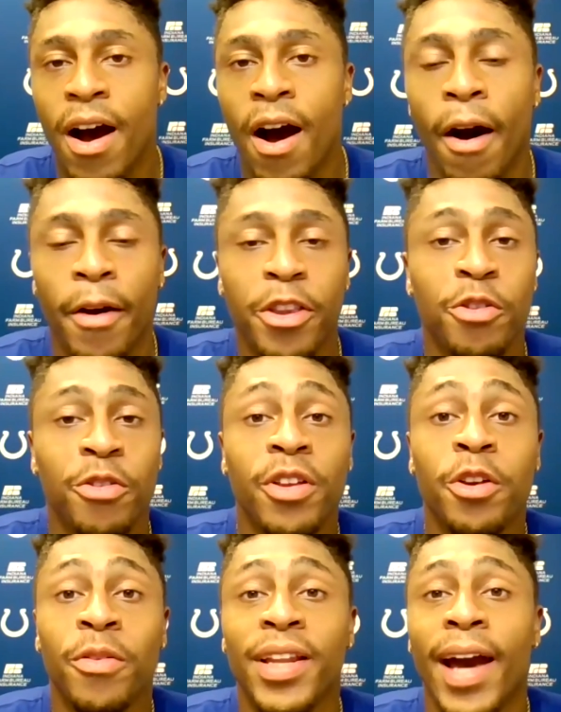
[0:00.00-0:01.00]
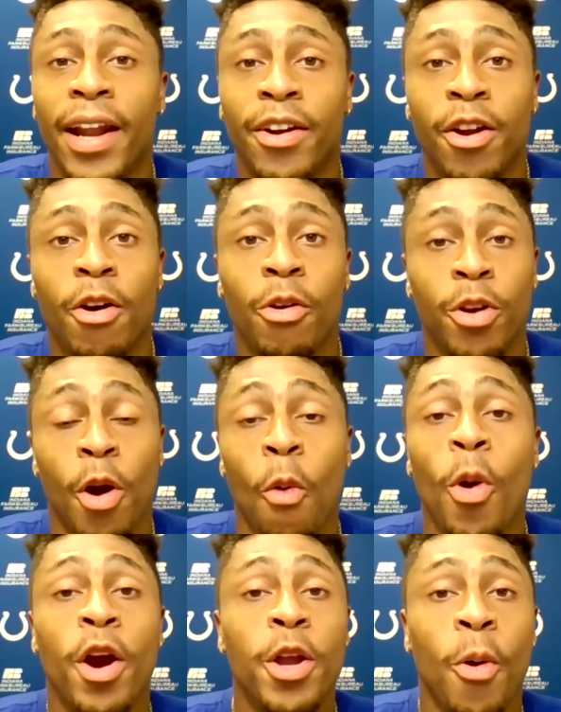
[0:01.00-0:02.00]
uh, you re- you really got to know you know
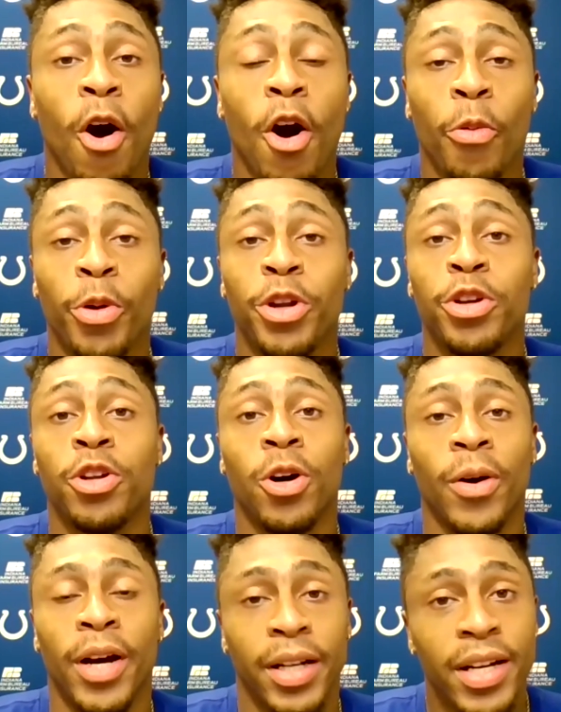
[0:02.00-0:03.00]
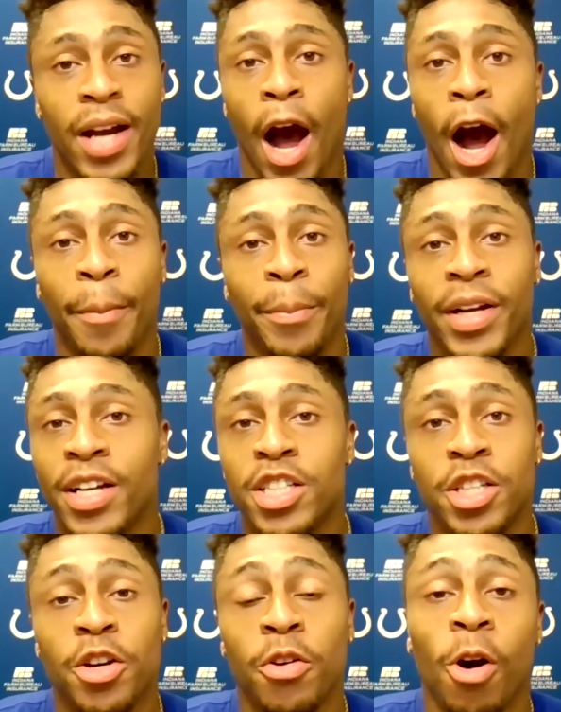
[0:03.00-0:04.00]
where you are, what are you doing, um, because
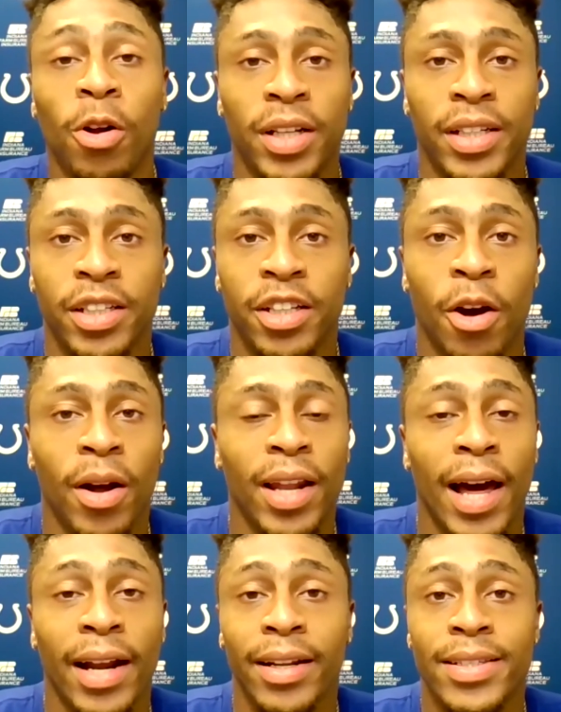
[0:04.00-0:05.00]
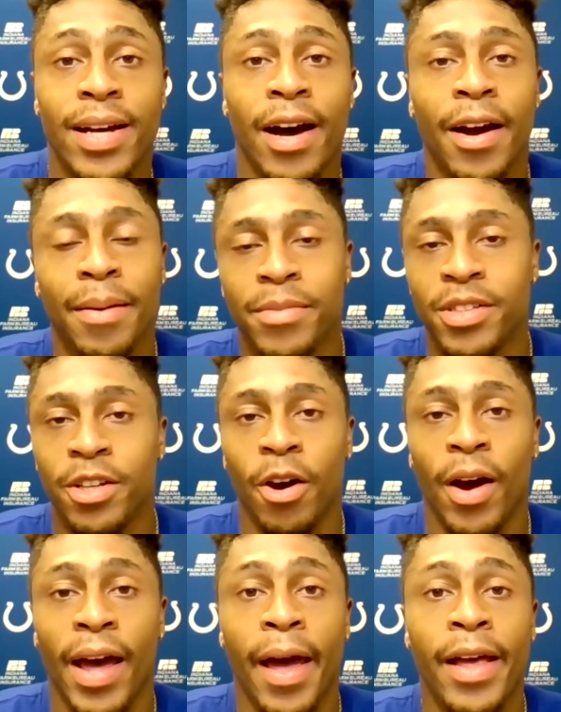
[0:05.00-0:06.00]
you're rolling. You know, a lot of the times, you know,
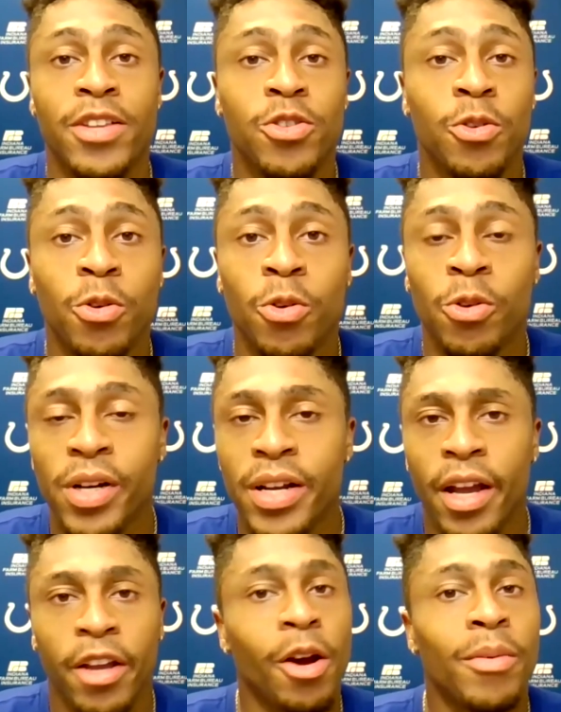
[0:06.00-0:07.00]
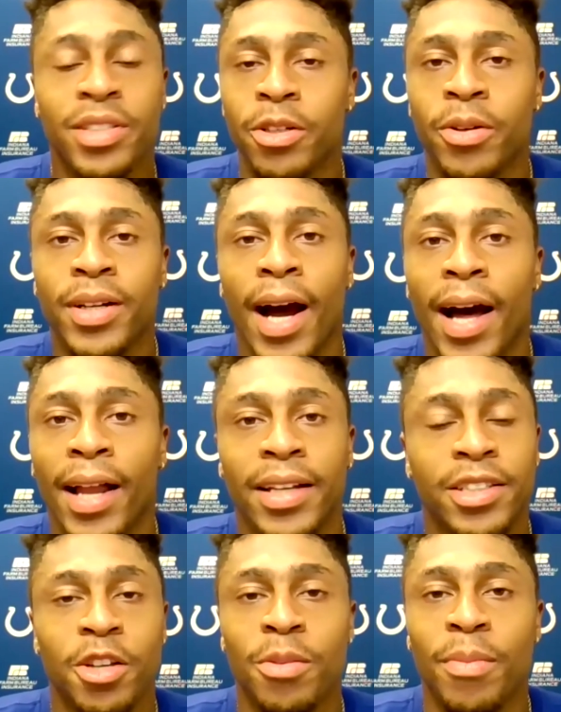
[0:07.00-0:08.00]
at, at school, you know, it's still college,
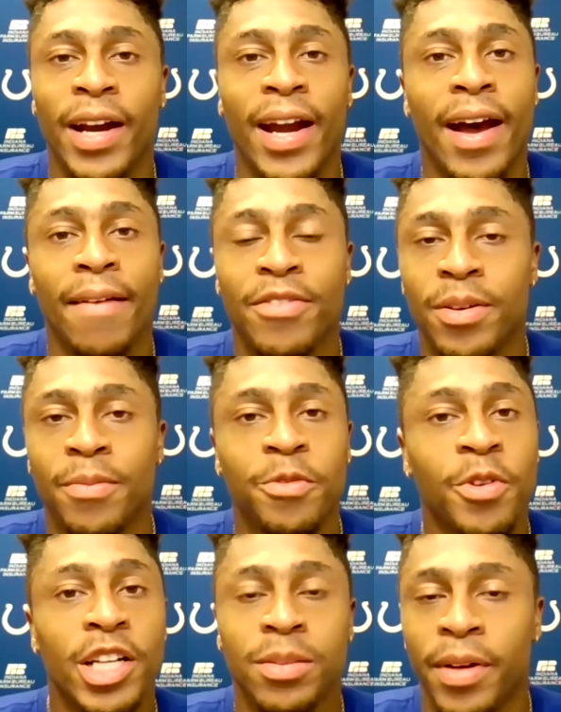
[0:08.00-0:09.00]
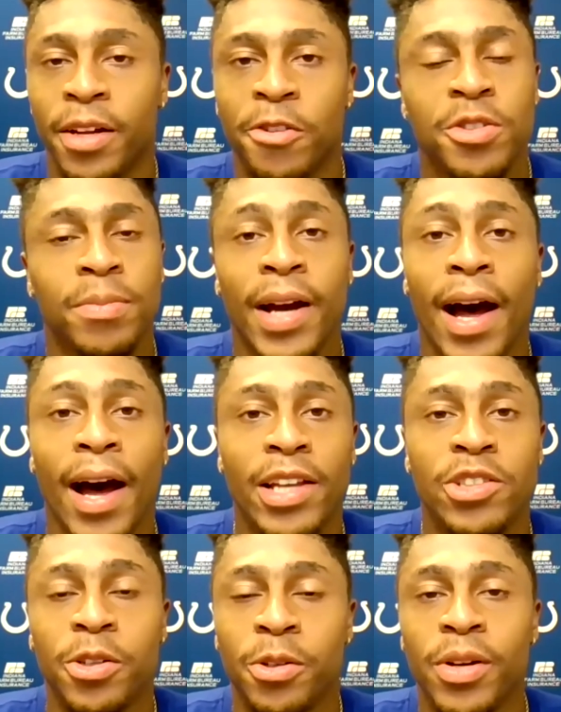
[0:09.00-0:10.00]
so you might have some freshmen or some guys
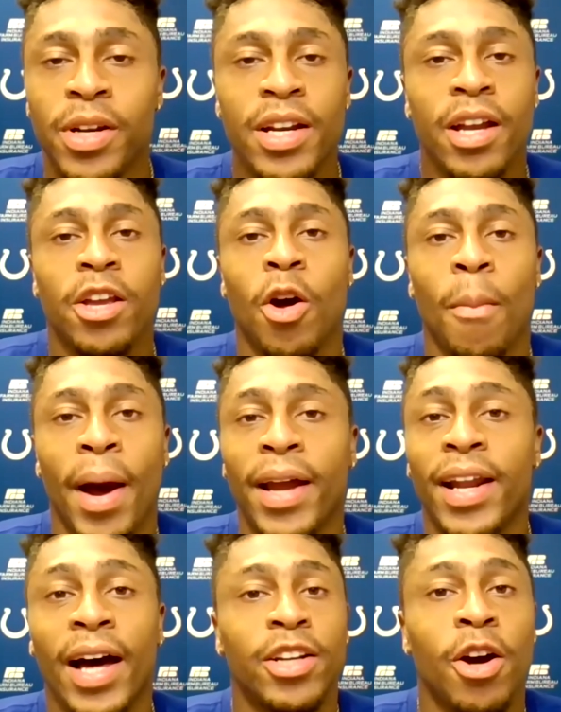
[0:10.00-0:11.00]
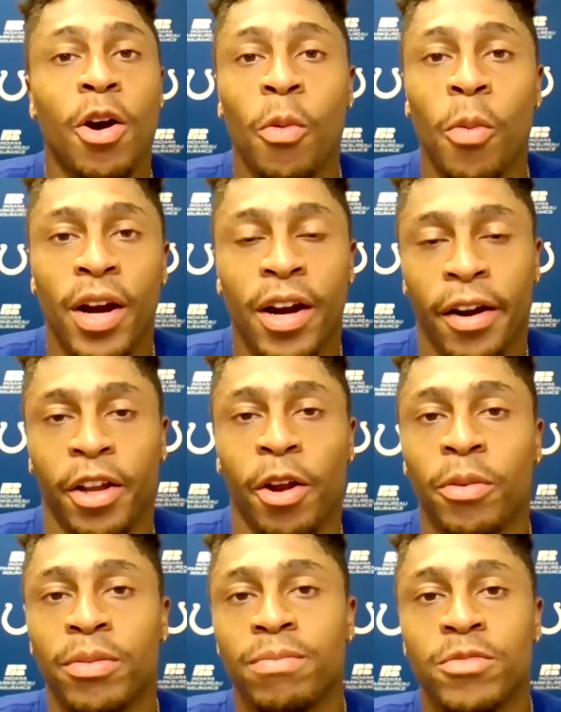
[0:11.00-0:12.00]
who, you know, might not know where, you
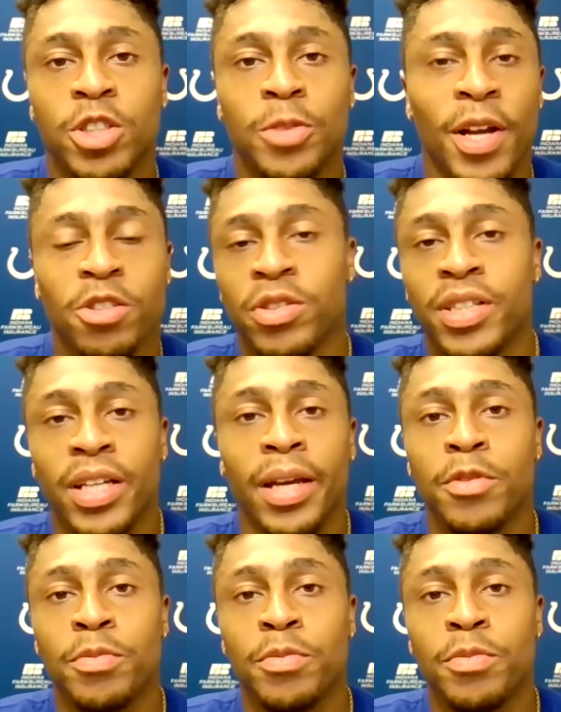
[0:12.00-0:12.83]
know, special teams